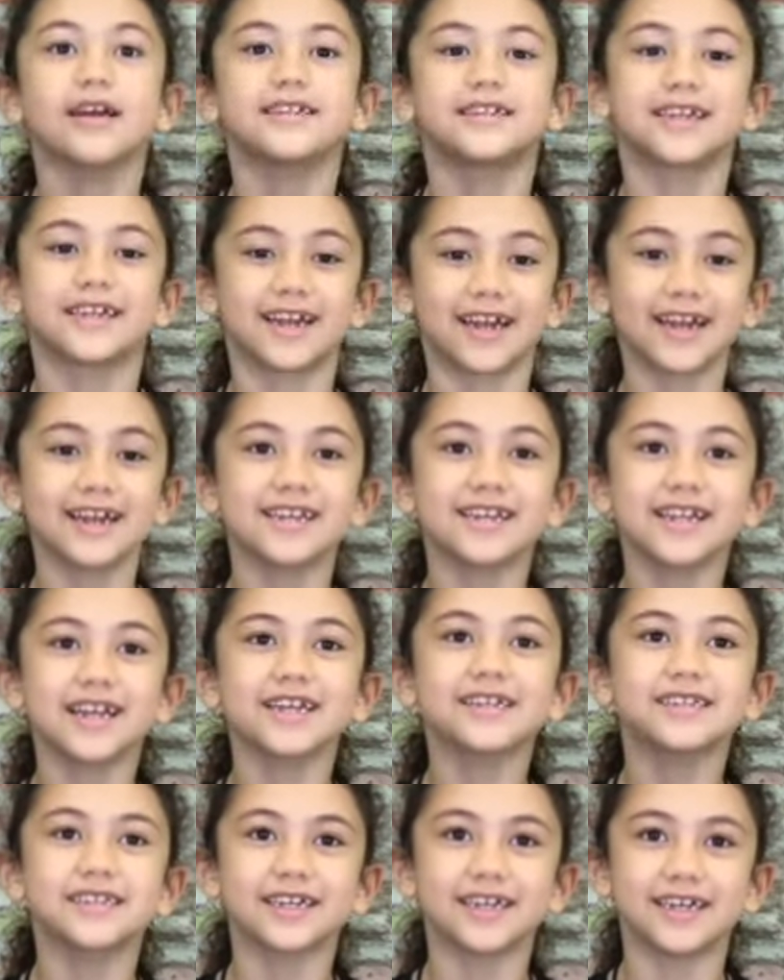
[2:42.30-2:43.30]
Today's
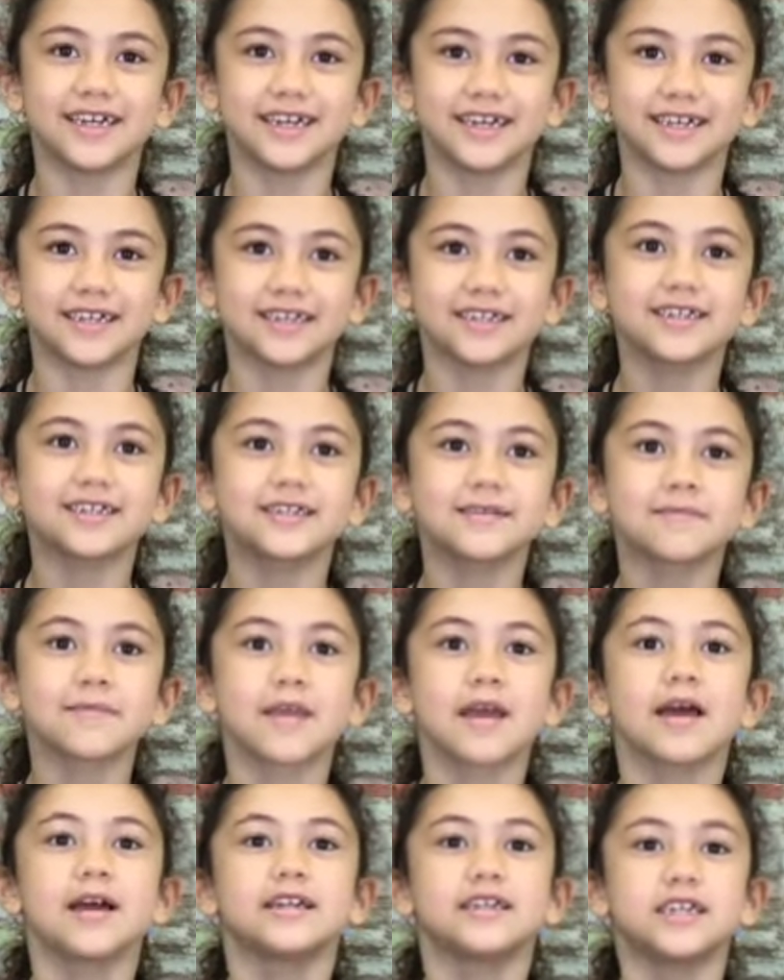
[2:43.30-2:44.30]
lunch is
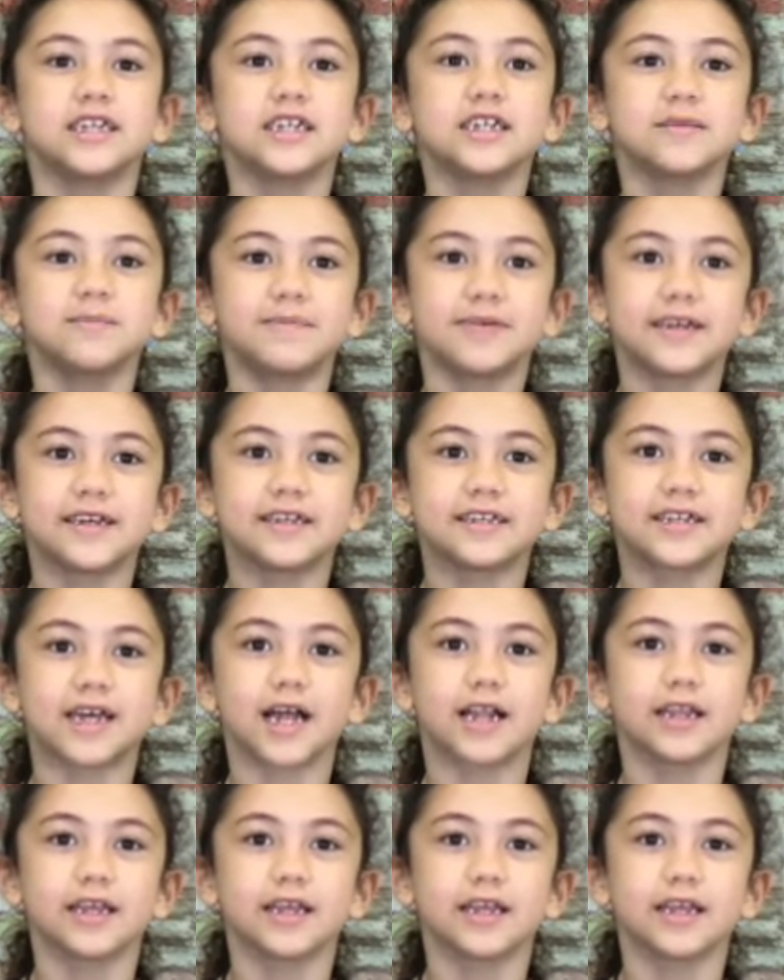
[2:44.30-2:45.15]
cheese pizza,